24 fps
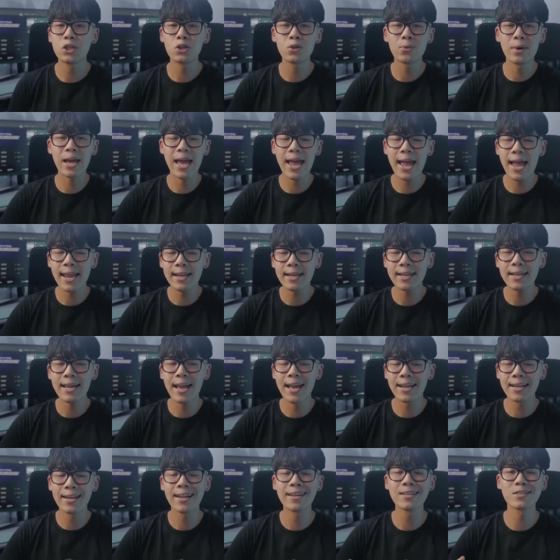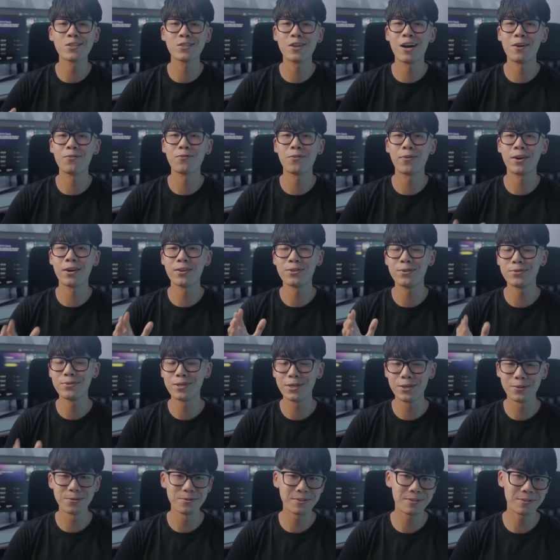to any editing software you
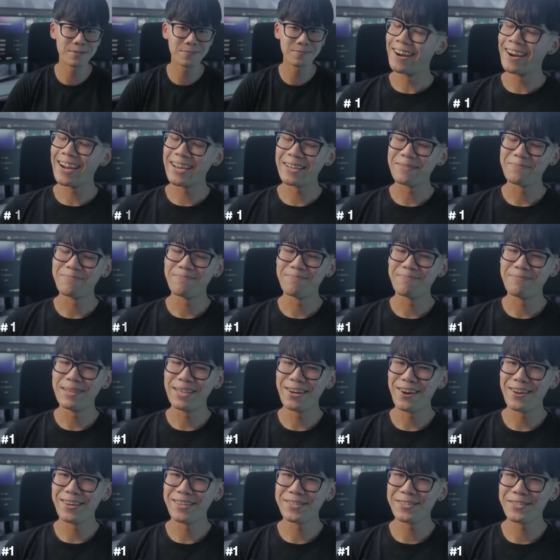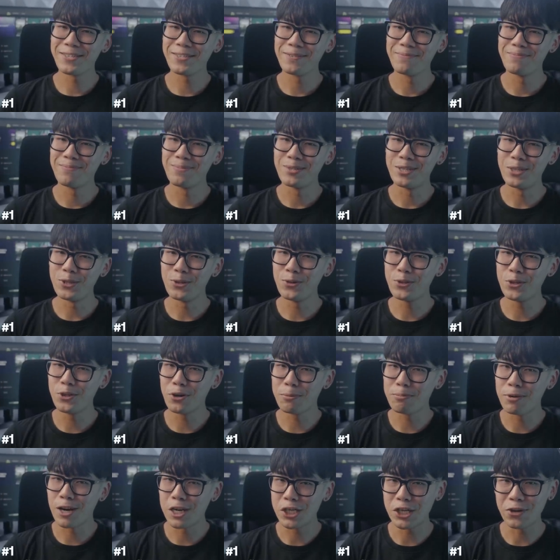use. All right, be honest. Do your
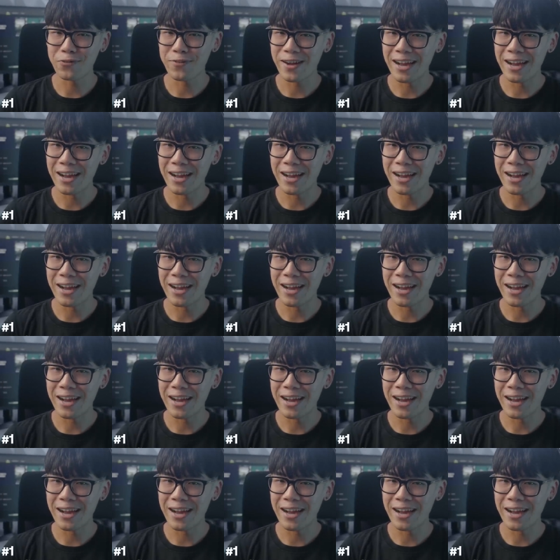project